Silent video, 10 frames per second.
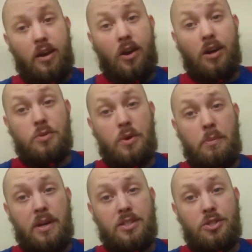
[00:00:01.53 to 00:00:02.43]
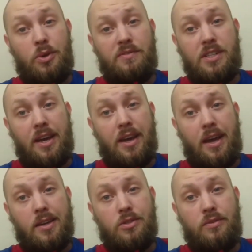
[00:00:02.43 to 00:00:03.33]
Hey guys, welcome back to 2FC,
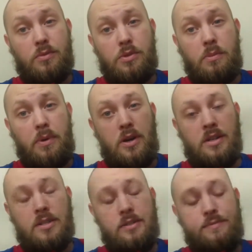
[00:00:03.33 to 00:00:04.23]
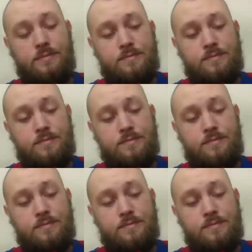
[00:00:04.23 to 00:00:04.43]
aka 2 Fools Combined.